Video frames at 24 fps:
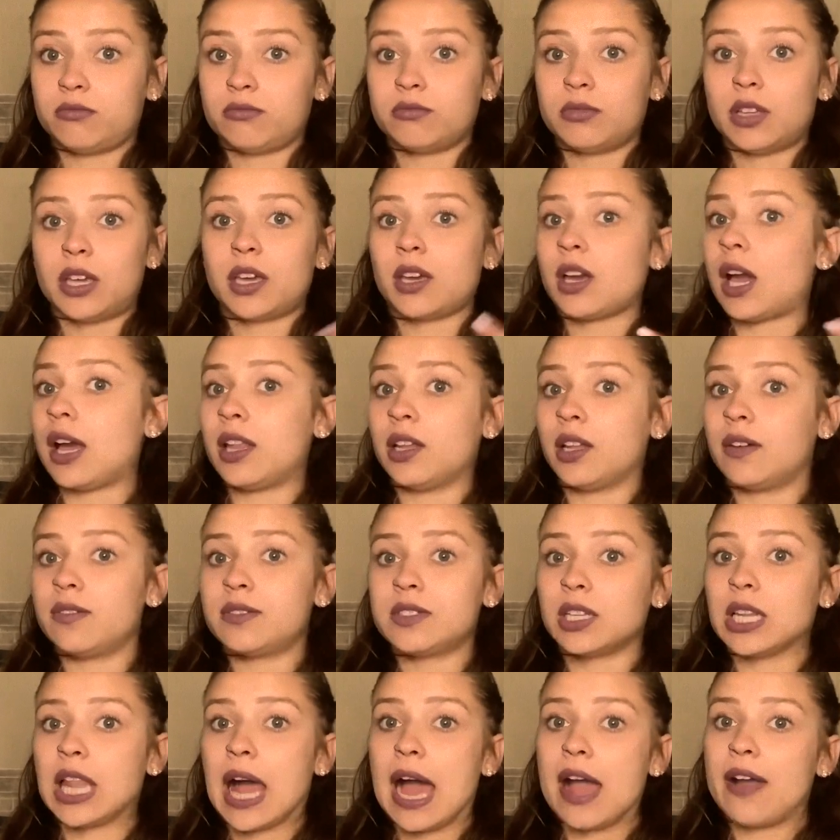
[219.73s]
Like I love
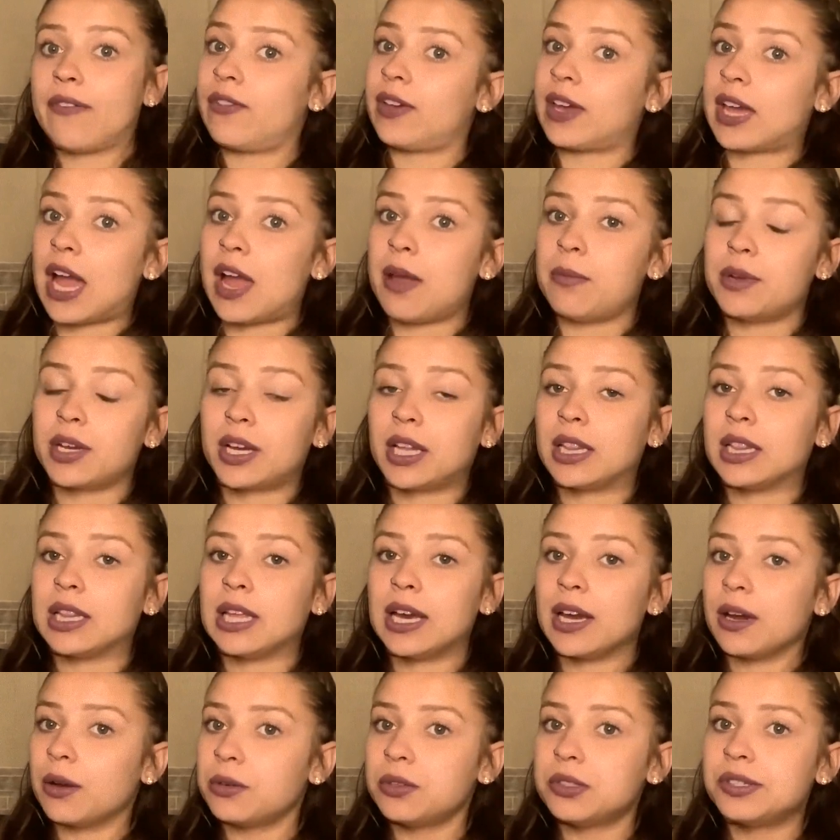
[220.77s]
to laugh. Like I'm a
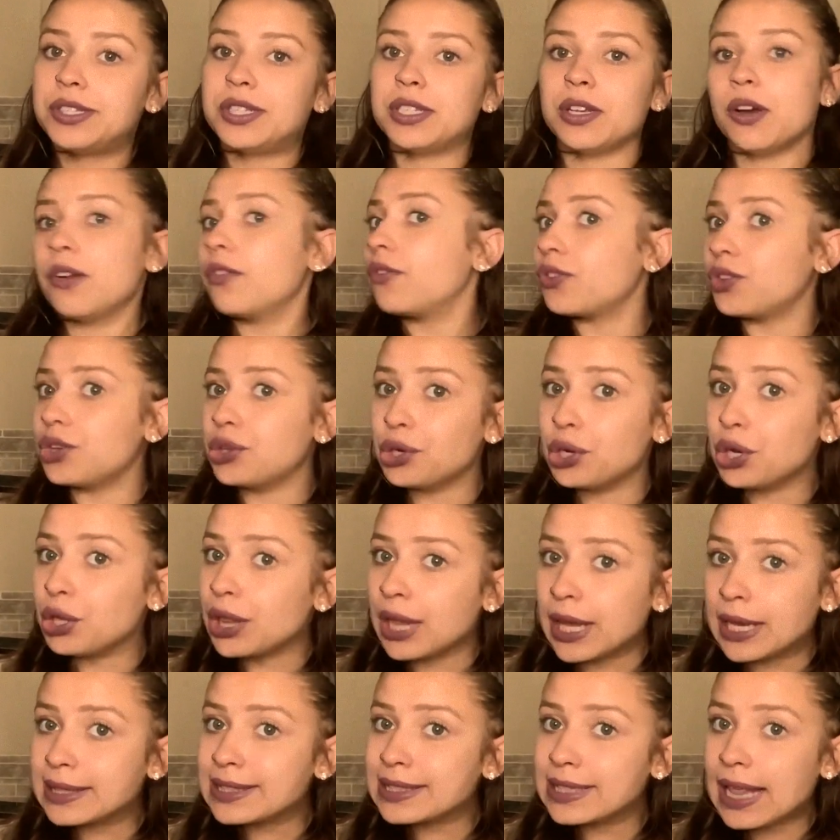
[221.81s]
clown. So if you don't
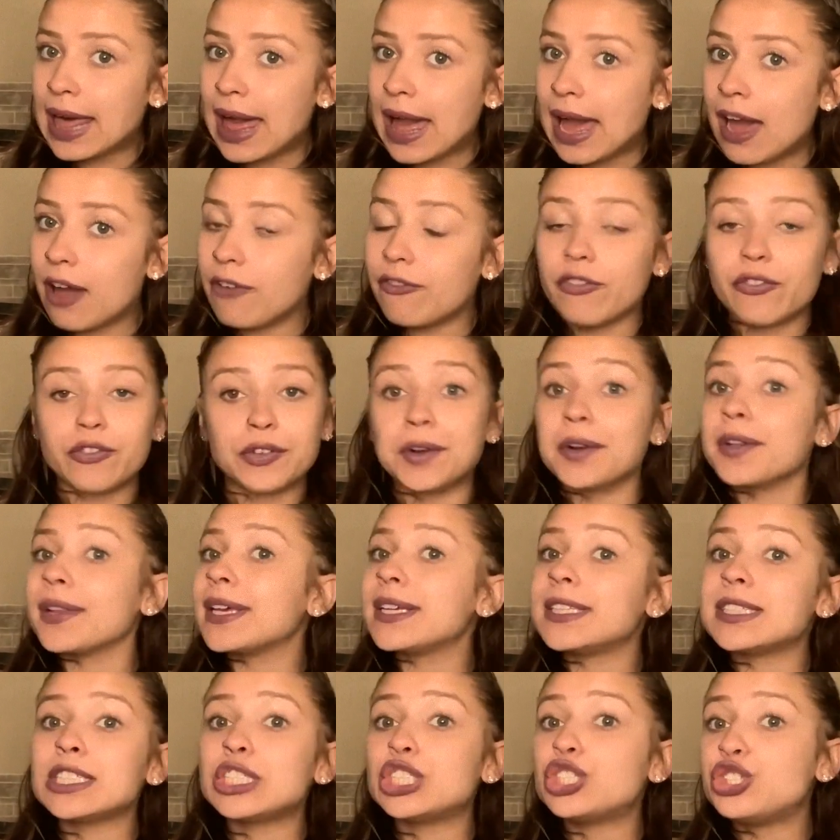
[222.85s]
like to laugh, if you don't
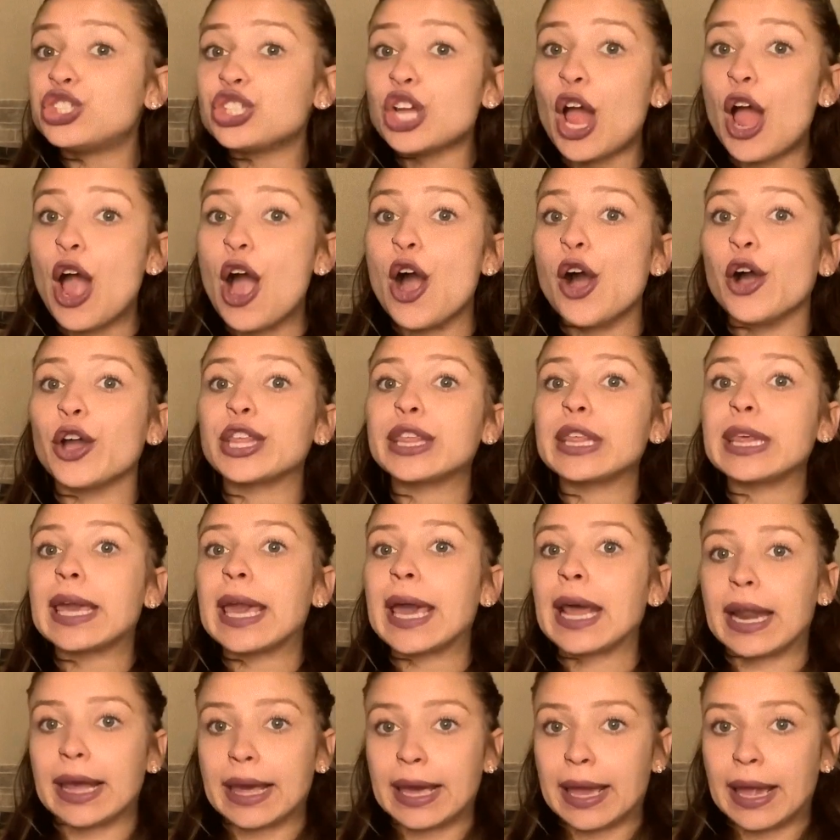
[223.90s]
like to joke, you
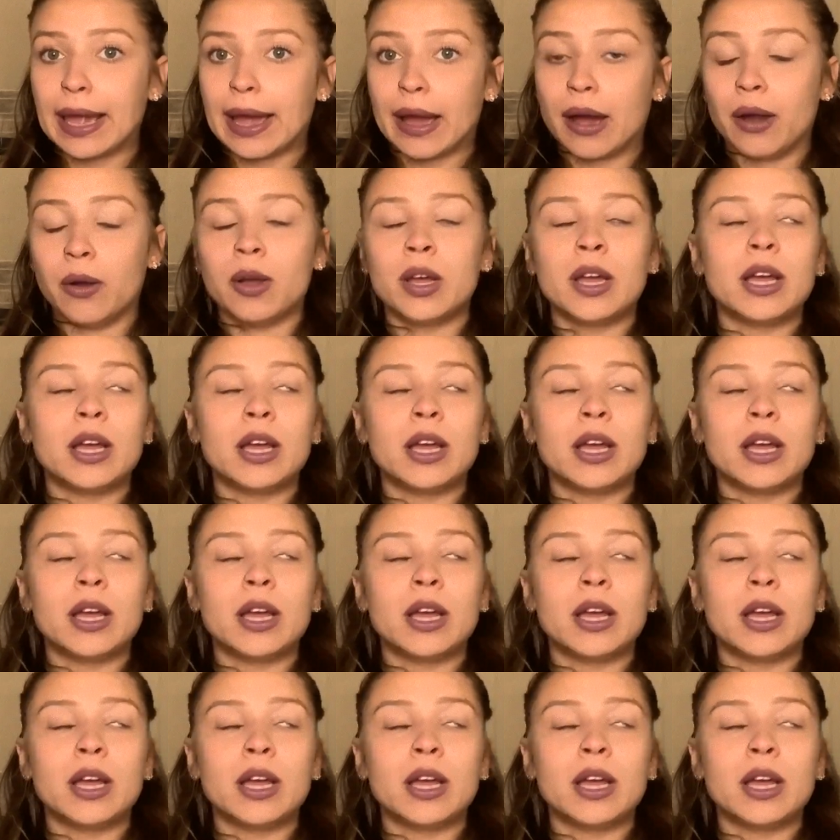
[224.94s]
gotta go.